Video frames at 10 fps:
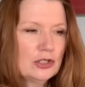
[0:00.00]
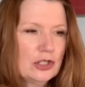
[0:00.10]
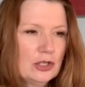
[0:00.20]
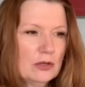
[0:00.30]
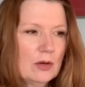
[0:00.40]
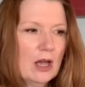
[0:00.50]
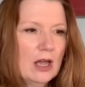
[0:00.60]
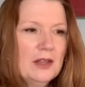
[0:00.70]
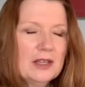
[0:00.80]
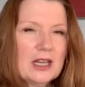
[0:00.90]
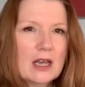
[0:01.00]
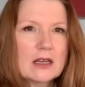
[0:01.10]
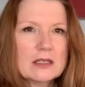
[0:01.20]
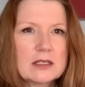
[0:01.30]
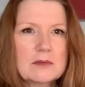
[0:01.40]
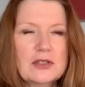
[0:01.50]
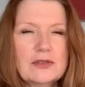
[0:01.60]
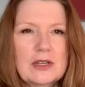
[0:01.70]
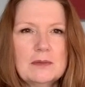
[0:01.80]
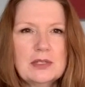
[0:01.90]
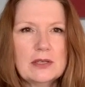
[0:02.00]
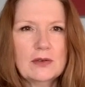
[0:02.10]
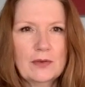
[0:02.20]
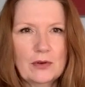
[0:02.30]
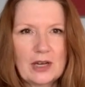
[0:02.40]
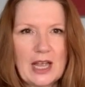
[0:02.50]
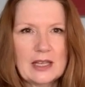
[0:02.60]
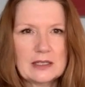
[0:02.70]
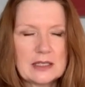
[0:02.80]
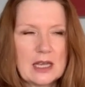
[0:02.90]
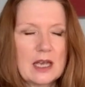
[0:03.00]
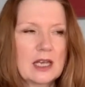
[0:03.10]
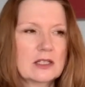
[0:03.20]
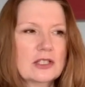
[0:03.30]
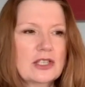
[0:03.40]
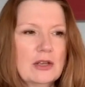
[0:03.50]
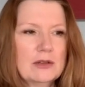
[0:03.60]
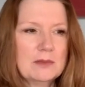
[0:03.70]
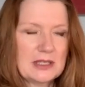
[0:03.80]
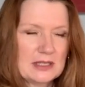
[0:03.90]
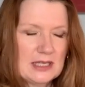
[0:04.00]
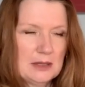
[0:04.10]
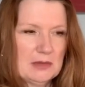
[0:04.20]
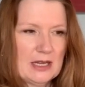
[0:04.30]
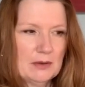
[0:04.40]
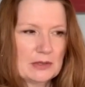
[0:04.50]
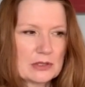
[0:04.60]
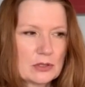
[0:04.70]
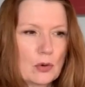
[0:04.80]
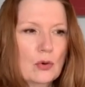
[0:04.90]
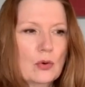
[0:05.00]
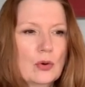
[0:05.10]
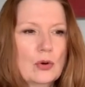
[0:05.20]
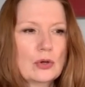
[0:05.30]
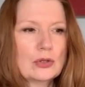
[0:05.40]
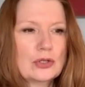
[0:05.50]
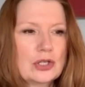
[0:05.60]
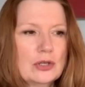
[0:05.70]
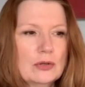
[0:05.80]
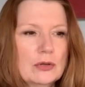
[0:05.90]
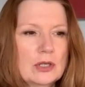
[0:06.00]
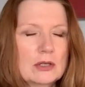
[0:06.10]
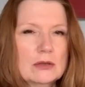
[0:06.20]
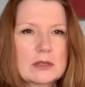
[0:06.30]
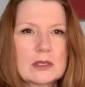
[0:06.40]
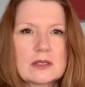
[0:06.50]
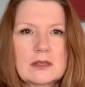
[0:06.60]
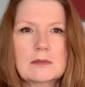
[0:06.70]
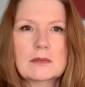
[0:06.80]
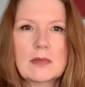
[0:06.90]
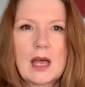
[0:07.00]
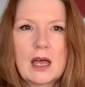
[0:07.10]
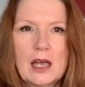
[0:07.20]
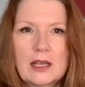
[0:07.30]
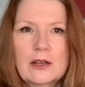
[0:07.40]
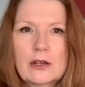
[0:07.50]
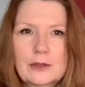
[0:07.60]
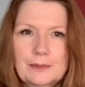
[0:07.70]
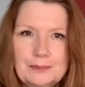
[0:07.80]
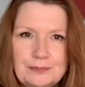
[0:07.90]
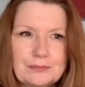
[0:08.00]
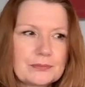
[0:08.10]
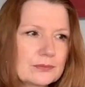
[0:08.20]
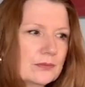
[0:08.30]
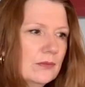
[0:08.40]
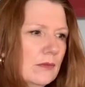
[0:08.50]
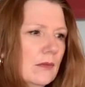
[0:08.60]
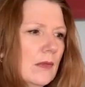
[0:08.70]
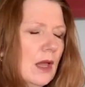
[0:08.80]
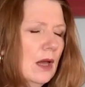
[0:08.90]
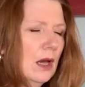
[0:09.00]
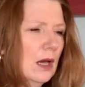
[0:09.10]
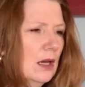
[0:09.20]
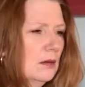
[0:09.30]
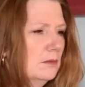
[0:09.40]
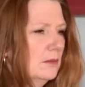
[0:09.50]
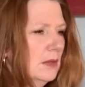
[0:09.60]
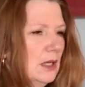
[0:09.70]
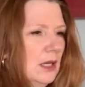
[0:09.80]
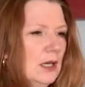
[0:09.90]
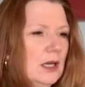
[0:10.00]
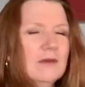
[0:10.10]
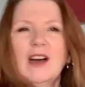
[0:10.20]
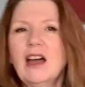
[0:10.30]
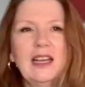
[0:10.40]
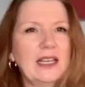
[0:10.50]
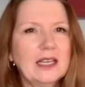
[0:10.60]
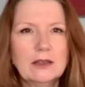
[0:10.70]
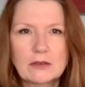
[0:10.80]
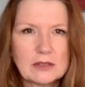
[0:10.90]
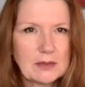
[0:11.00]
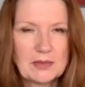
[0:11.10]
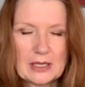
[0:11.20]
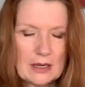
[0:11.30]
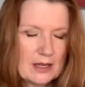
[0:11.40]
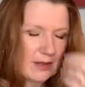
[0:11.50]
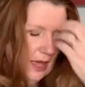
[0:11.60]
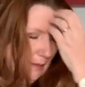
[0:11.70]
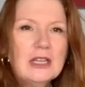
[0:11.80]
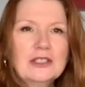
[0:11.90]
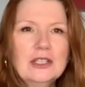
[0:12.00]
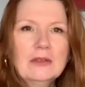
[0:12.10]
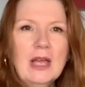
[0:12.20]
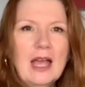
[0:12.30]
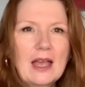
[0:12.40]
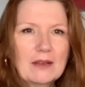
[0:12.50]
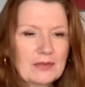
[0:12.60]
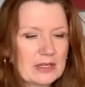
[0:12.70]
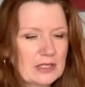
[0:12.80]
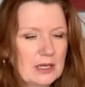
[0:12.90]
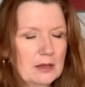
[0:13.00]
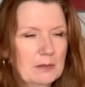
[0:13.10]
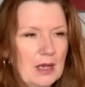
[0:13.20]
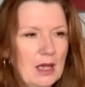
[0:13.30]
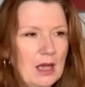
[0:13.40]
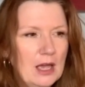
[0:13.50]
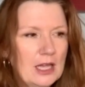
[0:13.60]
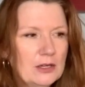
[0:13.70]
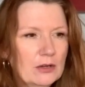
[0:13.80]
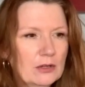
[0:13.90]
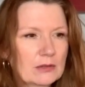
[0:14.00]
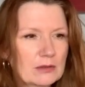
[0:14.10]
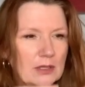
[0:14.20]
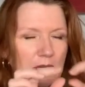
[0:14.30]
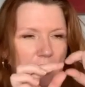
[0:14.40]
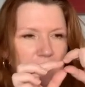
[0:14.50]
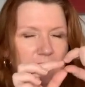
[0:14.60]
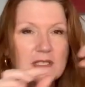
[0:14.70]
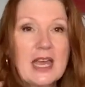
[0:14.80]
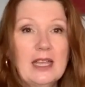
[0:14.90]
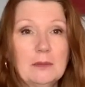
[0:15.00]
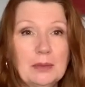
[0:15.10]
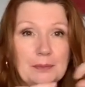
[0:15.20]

to either cut some strips of organza and sew them in the seam allowance or to use some iron-on um, Vilene or something like that. I do have some iron-on kind of tape.